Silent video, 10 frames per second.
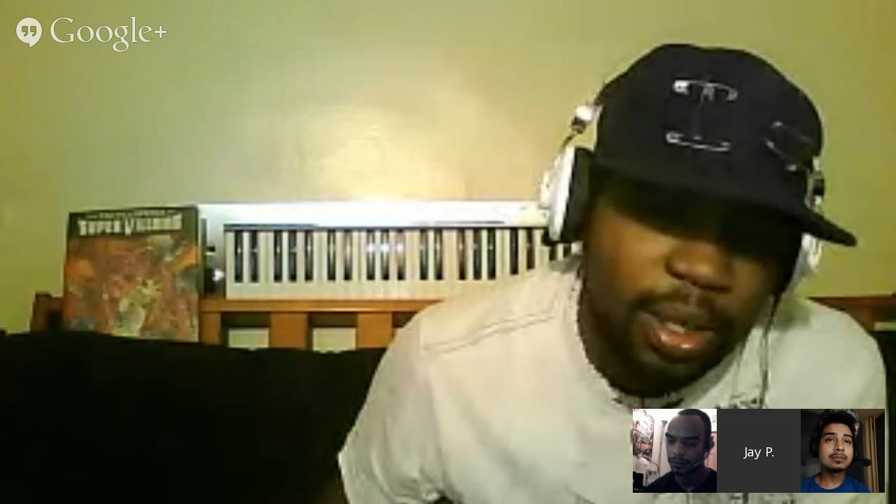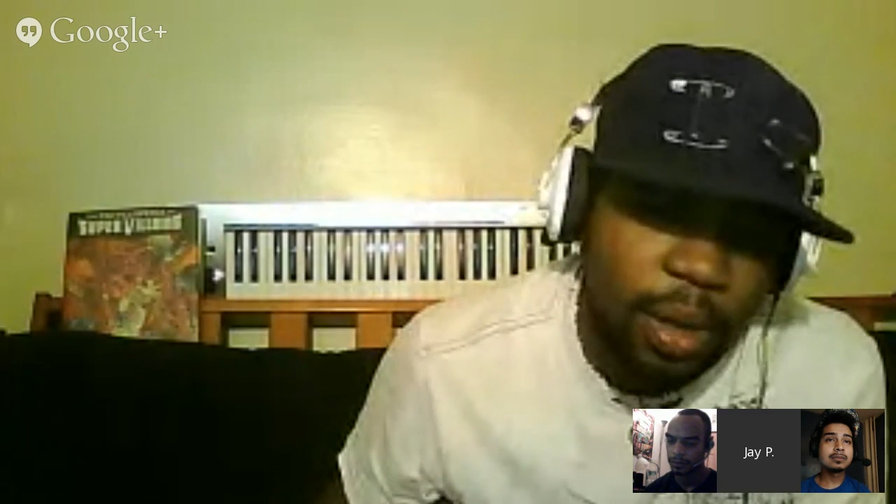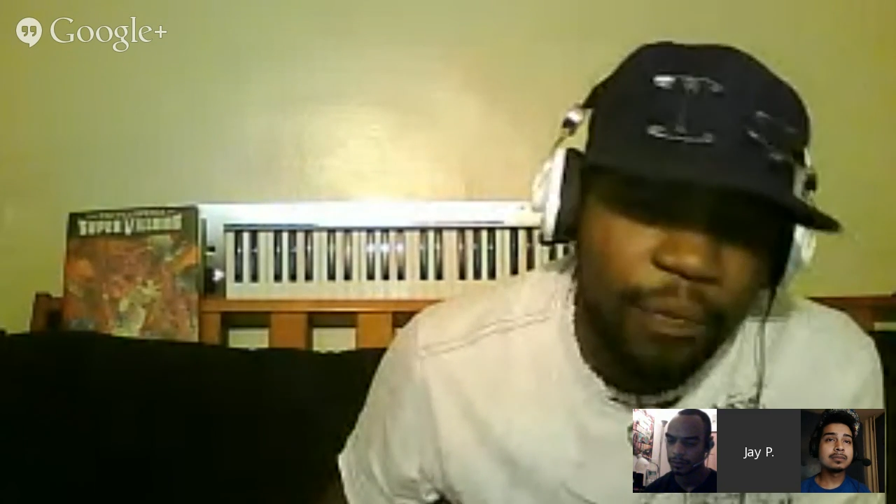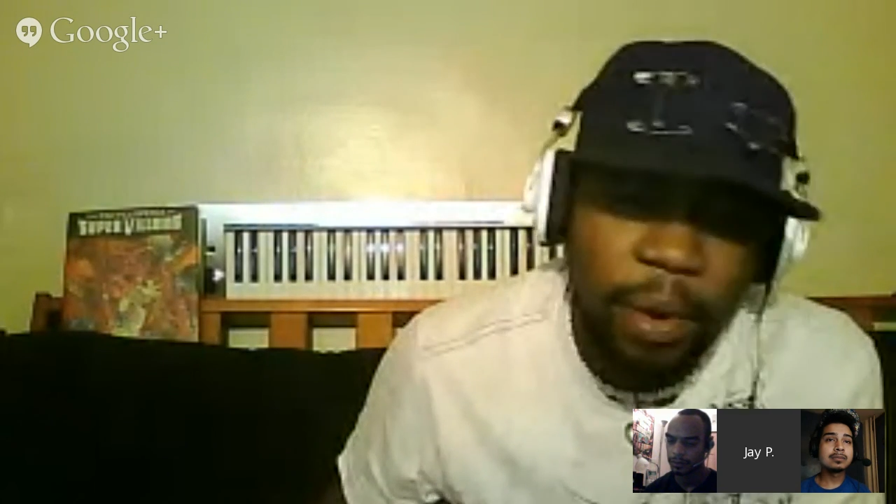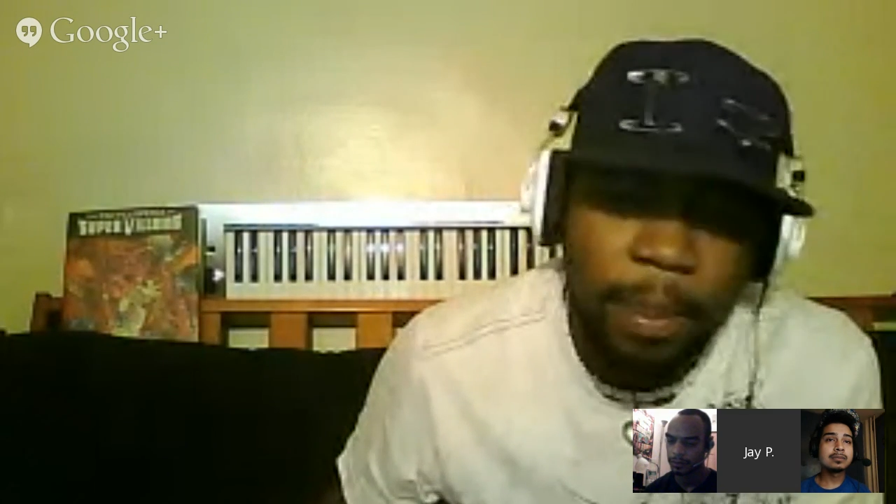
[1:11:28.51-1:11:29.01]

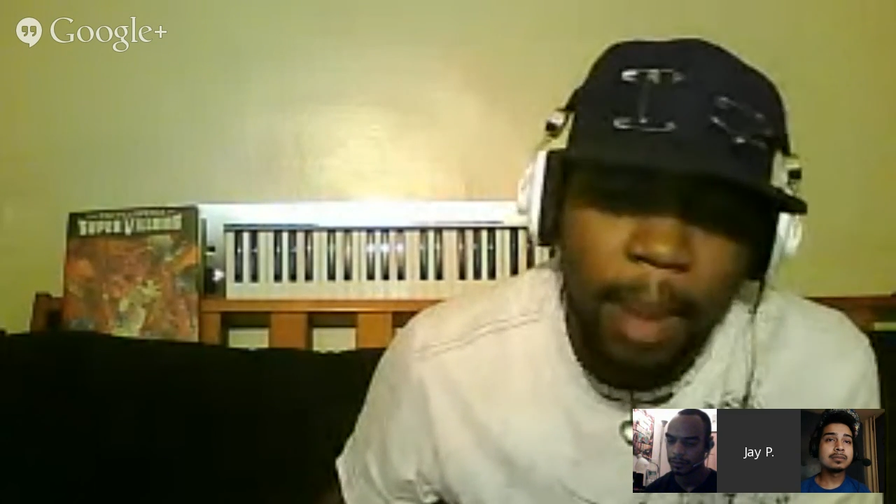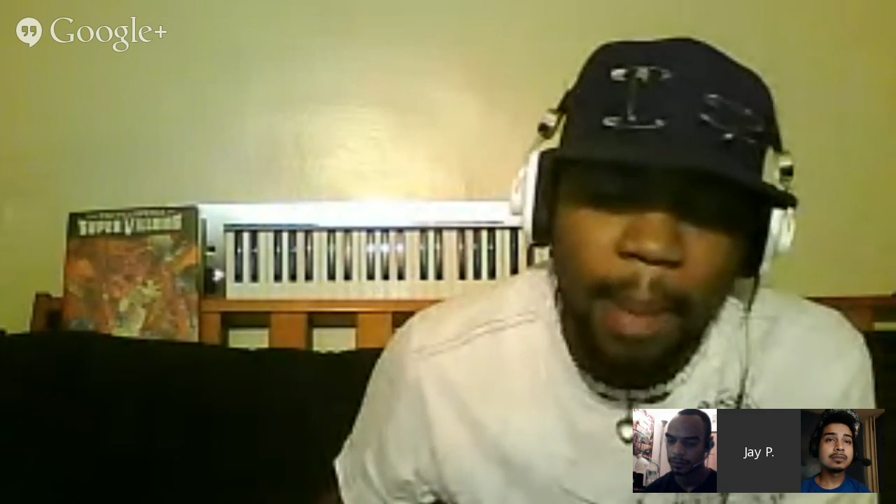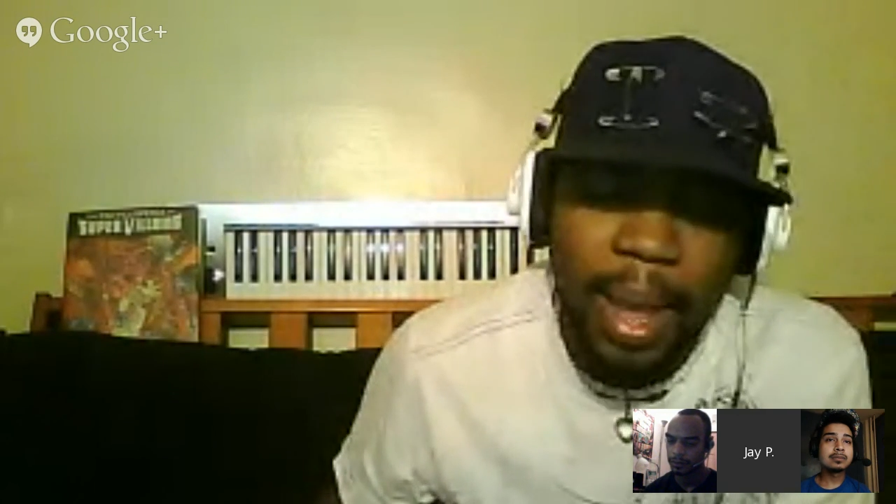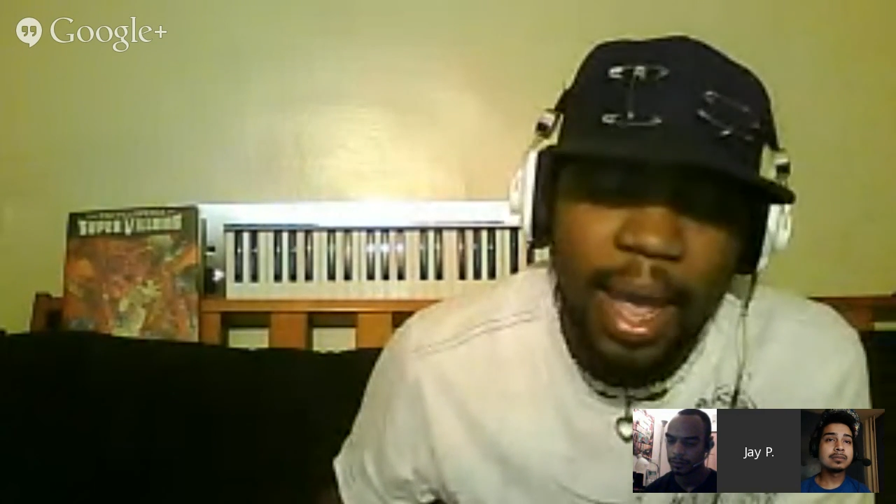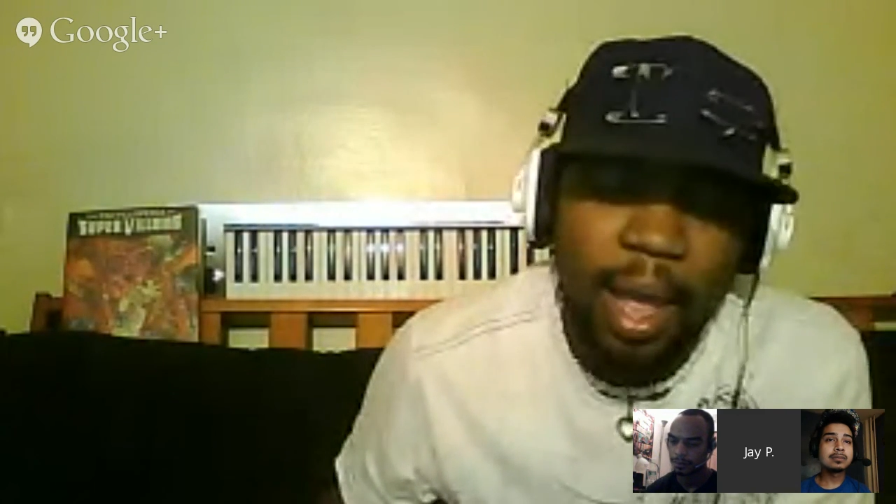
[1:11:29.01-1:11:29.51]
So for
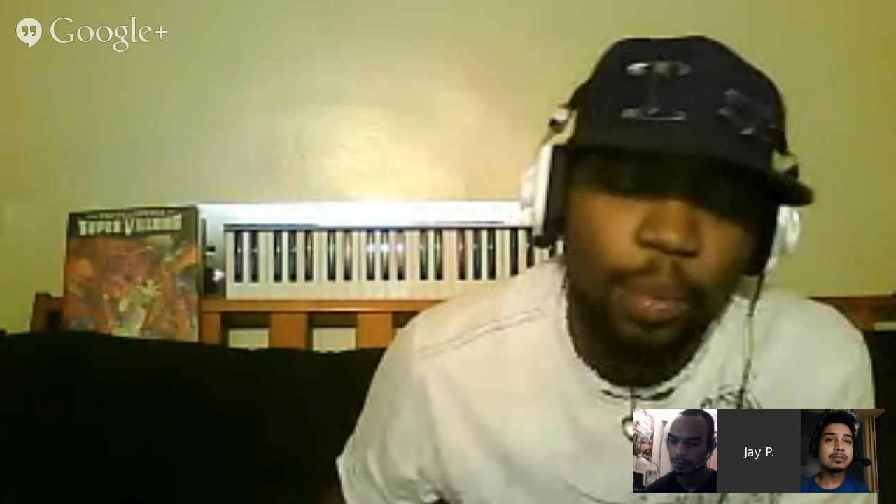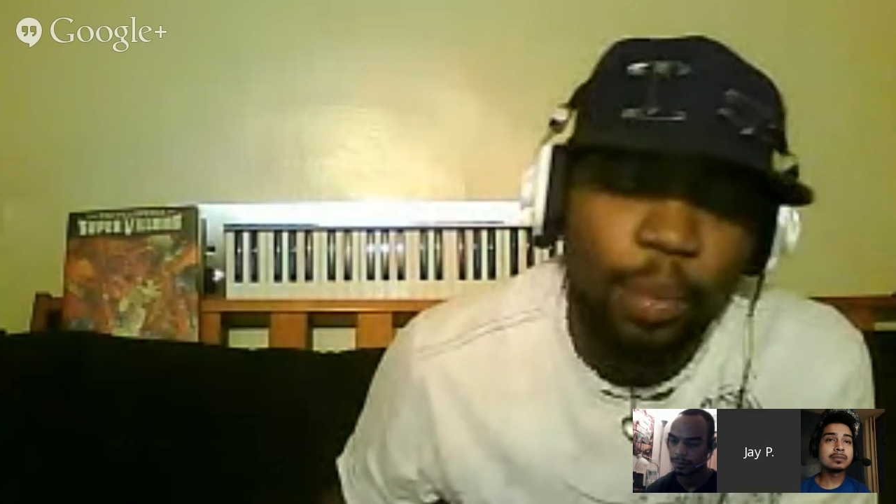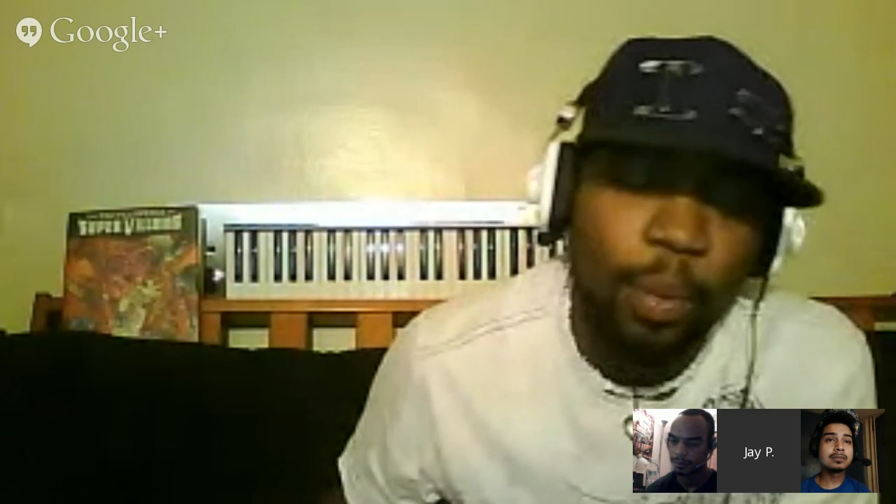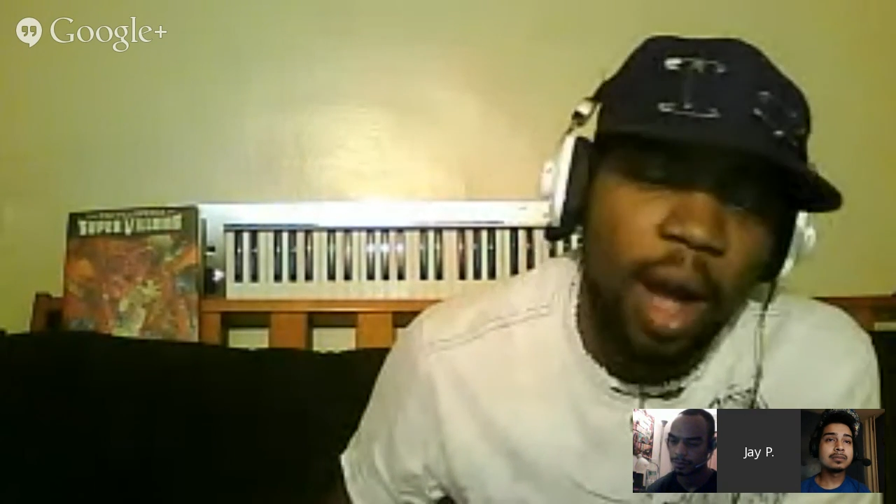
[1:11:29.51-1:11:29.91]
my man